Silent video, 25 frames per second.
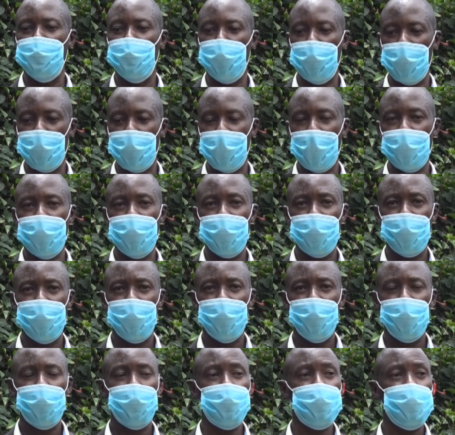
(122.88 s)
monitoring,
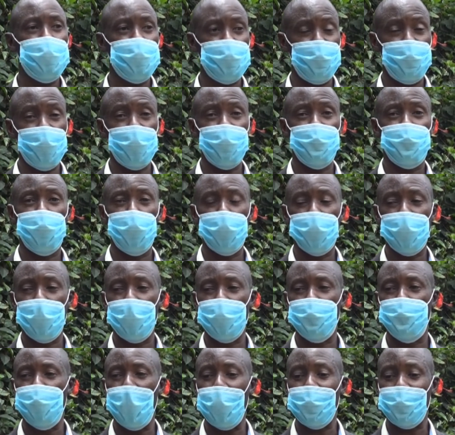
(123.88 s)
which is very important.